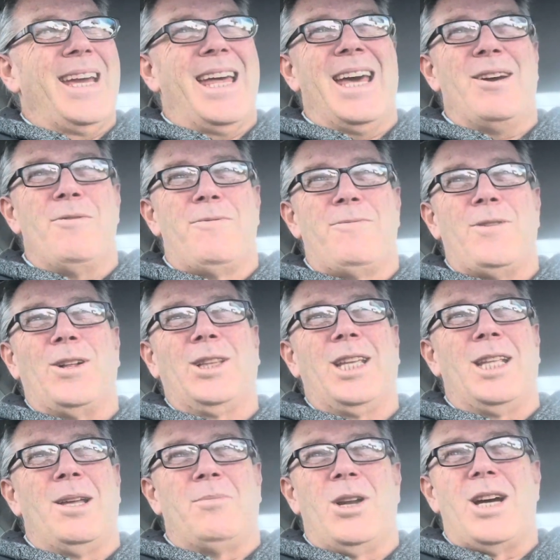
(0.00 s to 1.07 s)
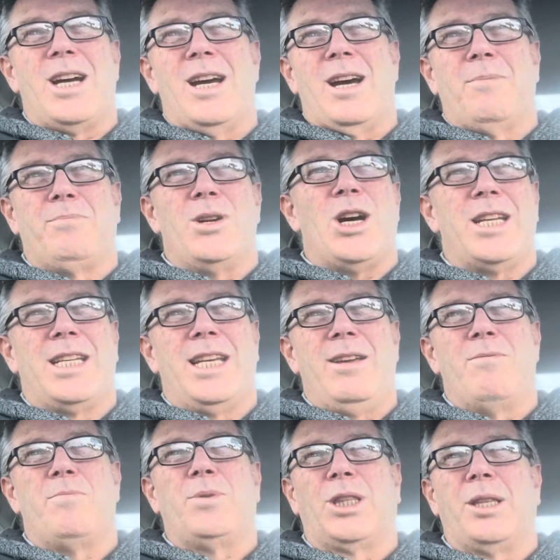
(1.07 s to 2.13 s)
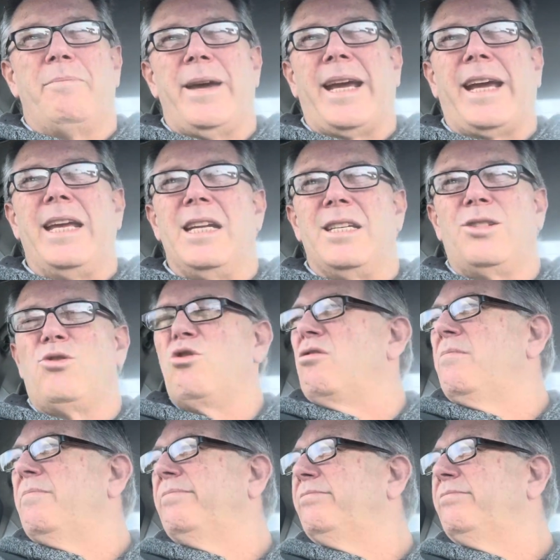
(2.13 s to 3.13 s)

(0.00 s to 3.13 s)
and we folded them up nicely and put them back in his drawer.